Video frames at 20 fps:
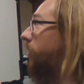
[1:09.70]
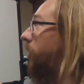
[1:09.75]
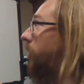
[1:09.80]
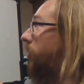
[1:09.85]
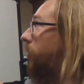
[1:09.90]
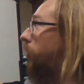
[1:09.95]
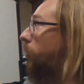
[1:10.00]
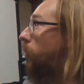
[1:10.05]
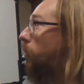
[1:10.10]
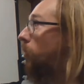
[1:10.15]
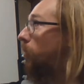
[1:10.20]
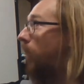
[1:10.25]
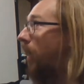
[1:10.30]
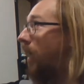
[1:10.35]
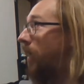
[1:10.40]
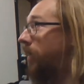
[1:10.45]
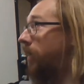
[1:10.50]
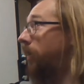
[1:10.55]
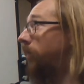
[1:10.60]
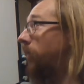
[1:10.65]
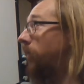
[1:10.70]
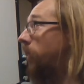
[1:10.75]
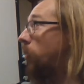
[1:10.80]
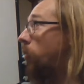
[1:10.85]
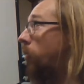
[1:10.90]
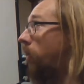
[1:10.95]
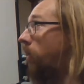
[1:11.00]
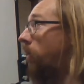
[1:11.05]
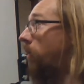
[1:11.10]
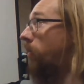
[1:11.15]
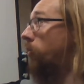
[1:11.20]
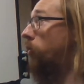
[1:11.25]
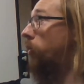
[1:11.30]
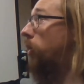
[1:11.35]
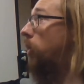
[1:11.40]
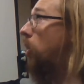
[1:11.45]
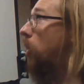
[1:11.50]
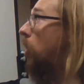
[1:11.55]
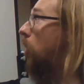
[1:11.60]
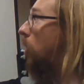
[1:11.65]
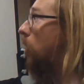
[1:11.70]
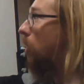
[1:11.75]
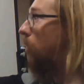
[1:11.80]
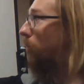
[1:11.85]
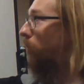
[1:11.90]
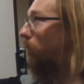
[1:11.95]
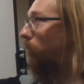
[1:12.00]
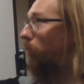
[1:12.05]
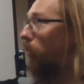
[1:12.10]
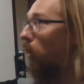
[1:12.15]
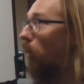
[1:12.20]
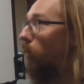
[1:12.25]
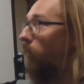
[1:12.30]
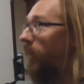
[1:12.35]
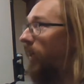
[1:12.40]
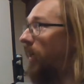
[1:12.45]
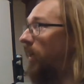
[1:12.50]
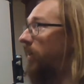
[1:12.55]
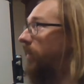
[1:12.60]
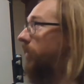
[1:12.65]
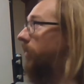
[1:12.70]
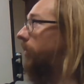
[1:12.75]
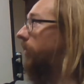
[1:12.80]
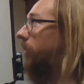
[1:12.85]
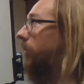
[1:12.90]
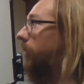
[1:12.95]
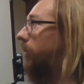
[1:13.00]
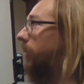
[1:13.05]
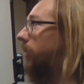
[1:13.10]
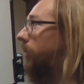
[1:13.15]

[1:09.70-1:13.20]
the 2 positively charged protons.